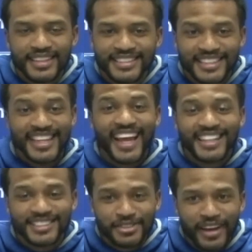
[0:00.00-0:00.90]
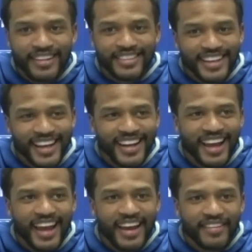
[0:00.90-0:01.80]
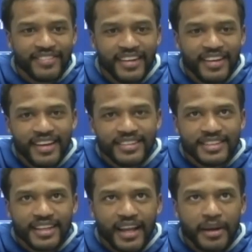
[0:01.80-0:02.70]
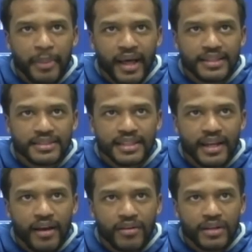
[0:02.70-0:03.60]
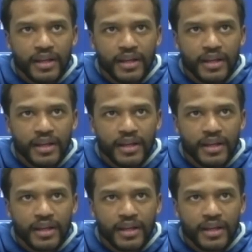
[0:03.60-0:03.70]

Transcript: it's a dance you have to kind of have to kind of balance it out.